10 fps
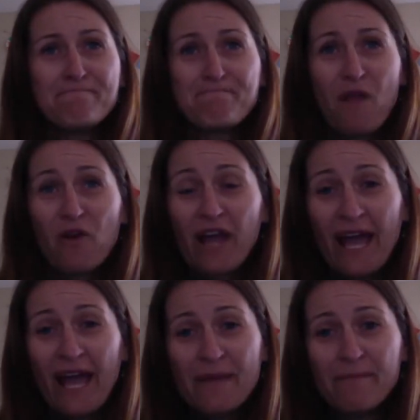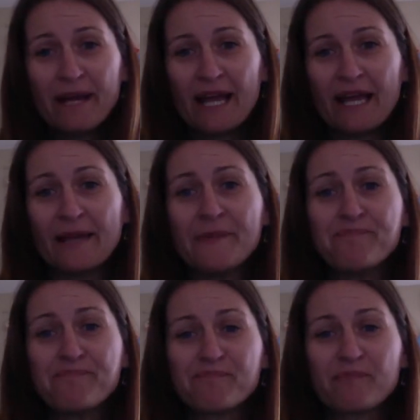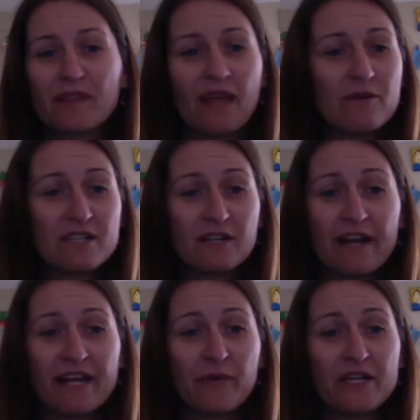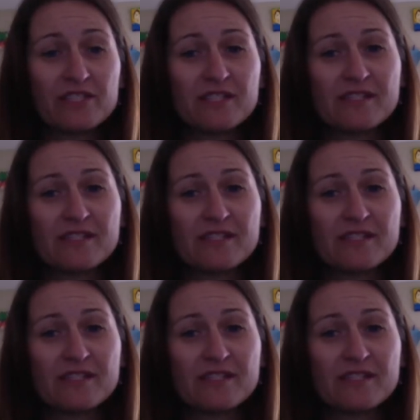Okay, but that was a great question,